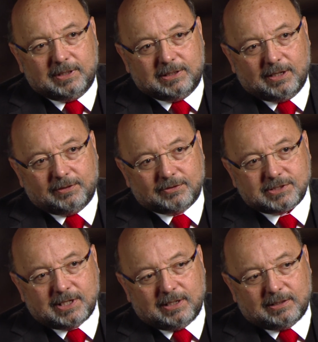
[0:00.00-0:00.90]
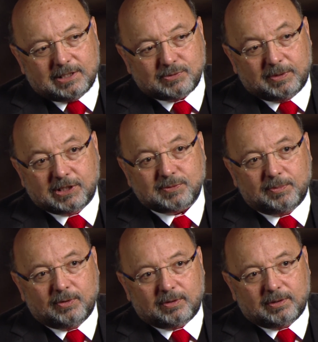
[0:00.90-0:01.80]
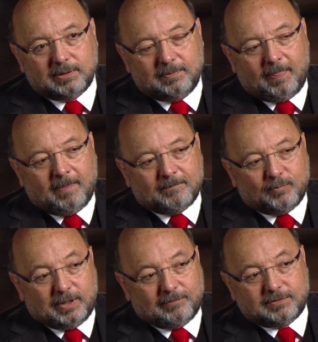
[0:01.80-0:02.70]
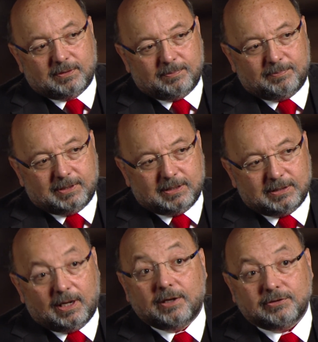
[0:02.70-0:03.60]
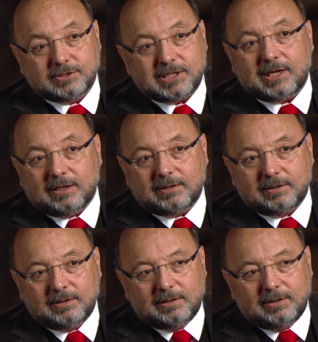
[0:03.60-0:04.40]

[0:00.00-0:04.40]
need to understand. As we explore, we have to begin to understand.